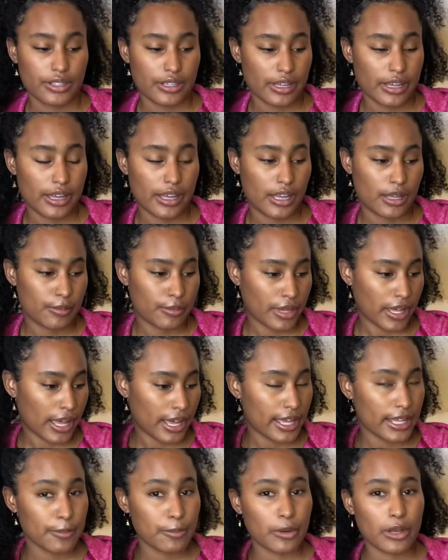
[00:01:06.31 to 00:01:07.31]

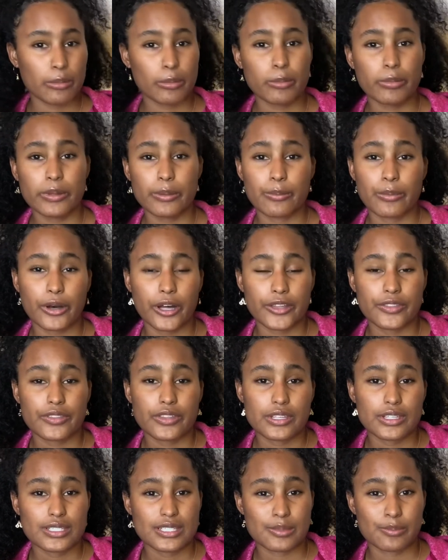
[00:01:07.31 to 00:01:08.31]
I probably bought
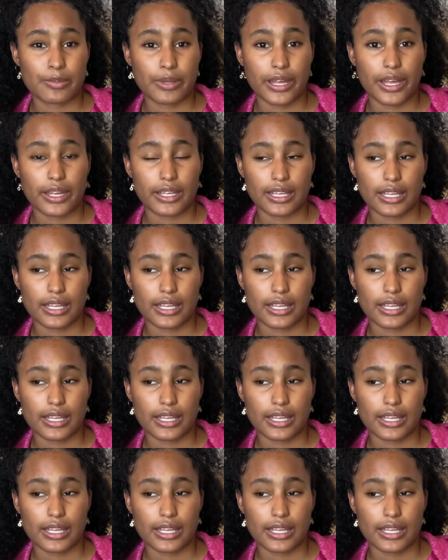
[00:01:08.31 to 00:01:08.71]
this back